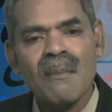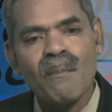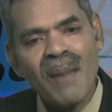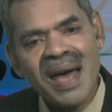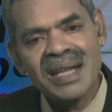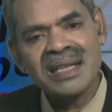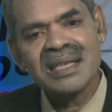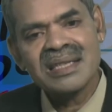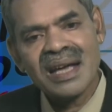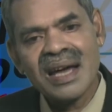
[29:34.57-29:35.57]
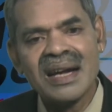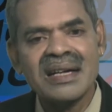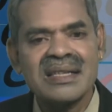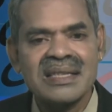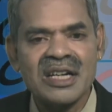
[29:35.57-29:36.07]
manages a
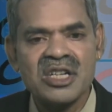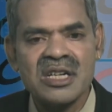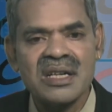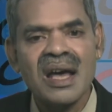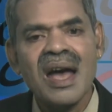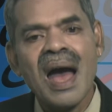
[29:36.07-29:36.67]
correct session.